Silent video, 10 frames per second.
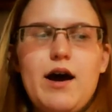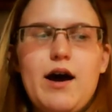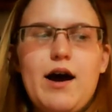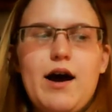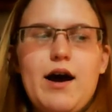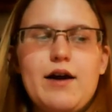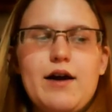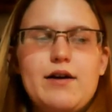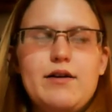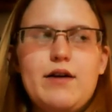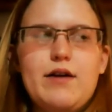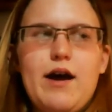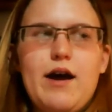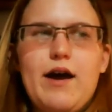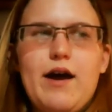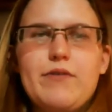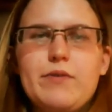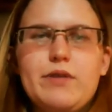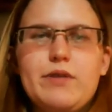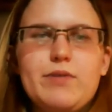I haven't really
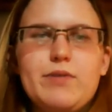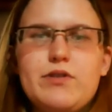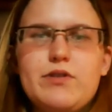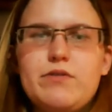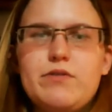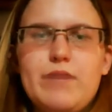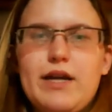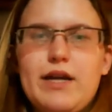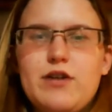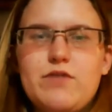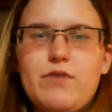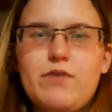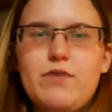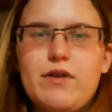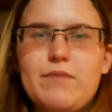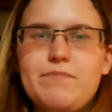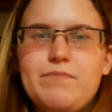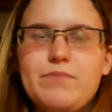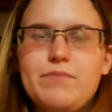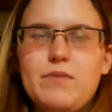pursued medication for them.
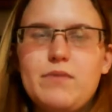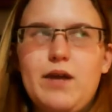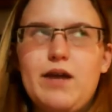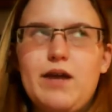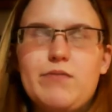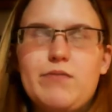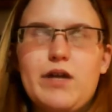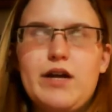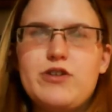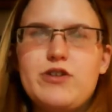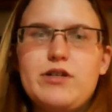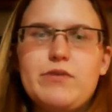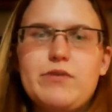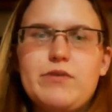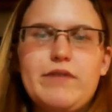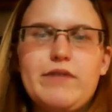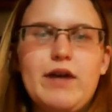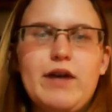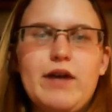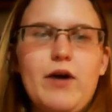And medication didn't really even
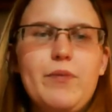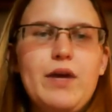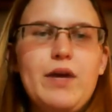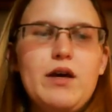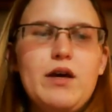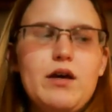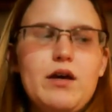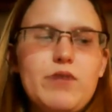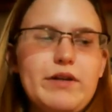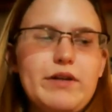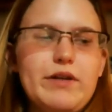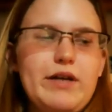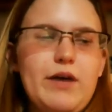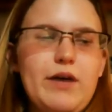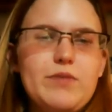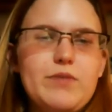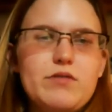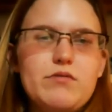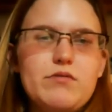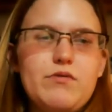help. Ritalin helped
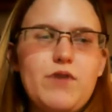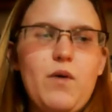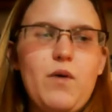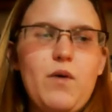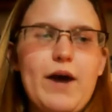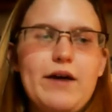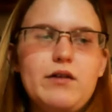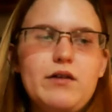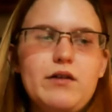for a while,